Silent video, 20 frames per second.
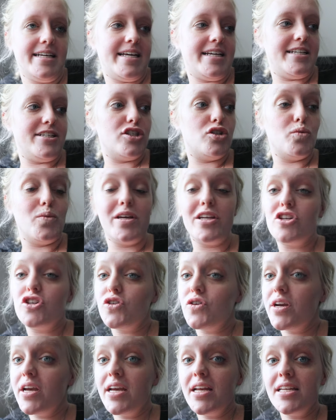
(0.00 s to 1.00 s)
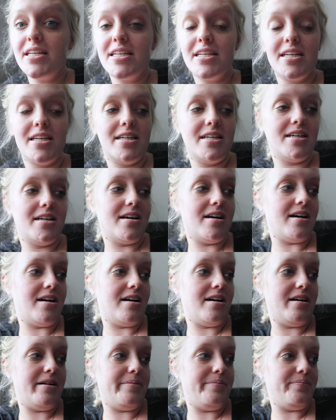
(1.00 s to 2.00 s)
get a sweet treat.
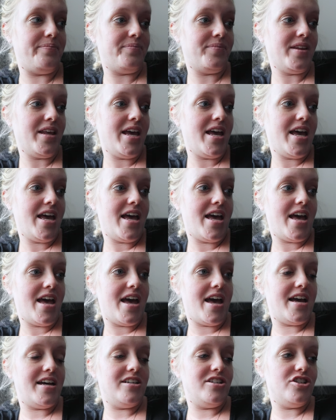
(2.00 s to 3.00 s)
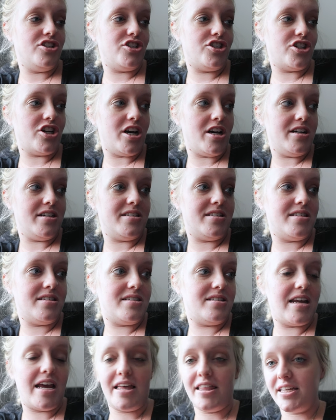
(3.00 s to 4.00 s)
Um, and
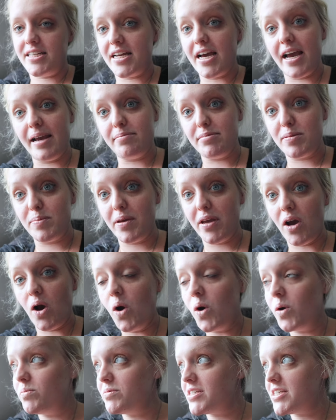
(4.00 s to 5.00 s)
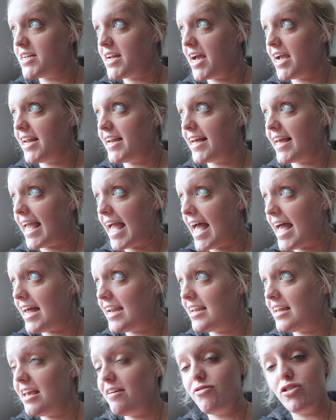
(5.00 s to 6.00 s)
just take the time to be home tonight
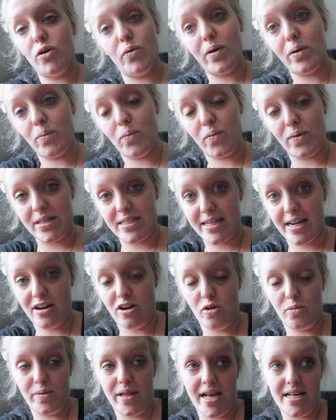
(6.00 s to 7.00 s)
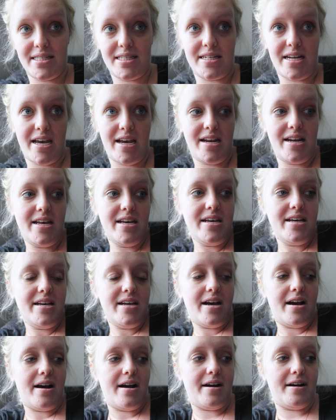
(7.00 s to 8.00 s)
again, even though we, we stayed home last night.
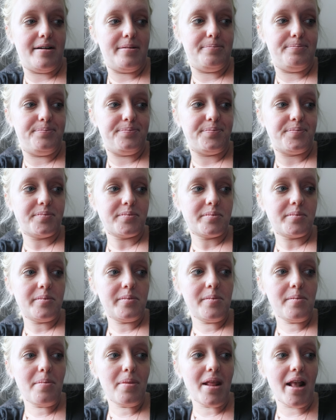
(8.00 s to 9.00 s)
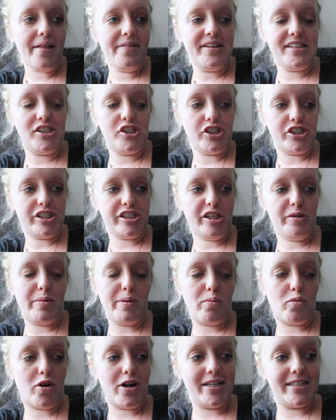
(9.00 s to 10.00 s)
Um, this is just a little
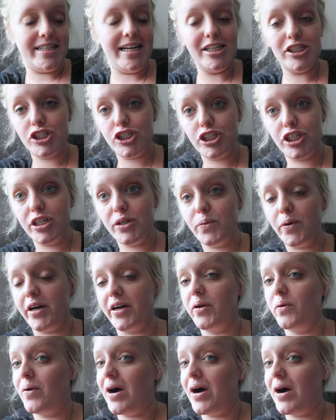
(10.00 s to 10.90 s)
bit more intentional. We're going